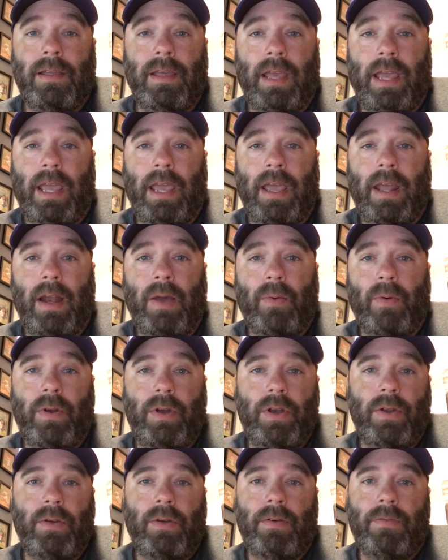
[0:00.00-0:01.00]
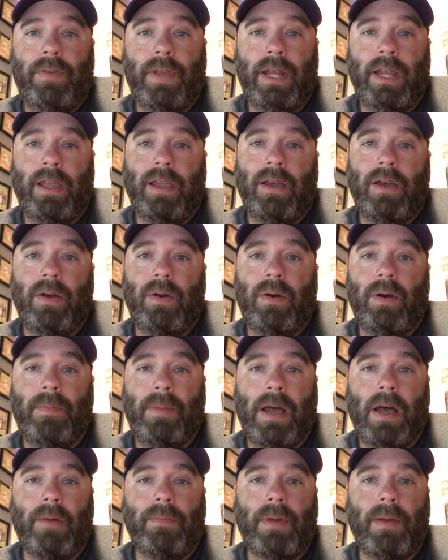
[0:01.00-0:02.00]
And I want to do a video
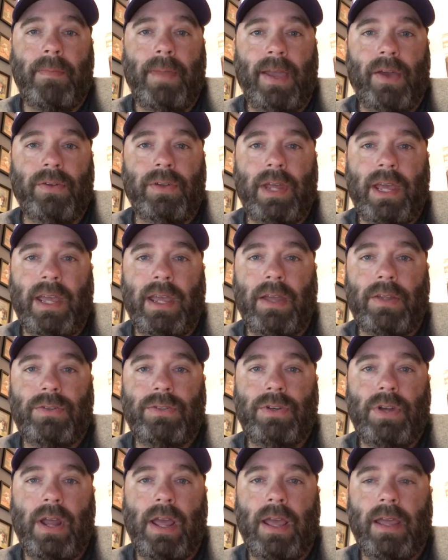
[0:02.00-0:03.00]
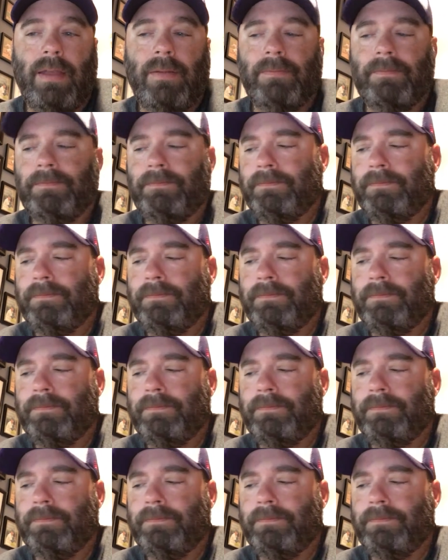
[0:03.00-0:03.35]
about my mail day yesterday